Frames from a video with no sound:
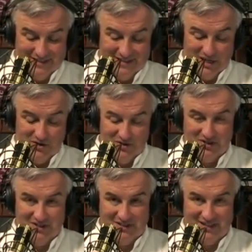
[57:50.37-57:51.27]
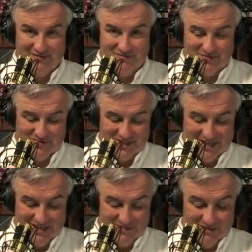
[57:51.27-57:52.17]
They know they're going to have some
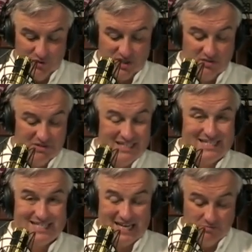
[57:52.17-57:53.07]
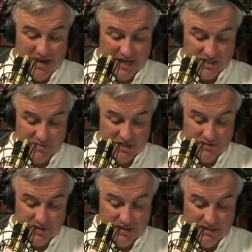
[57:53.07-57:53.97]
signups. Works on PCs and Macs, by
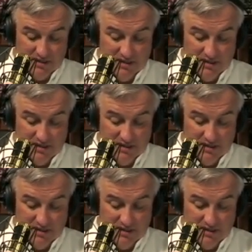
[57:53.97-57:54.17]
the way.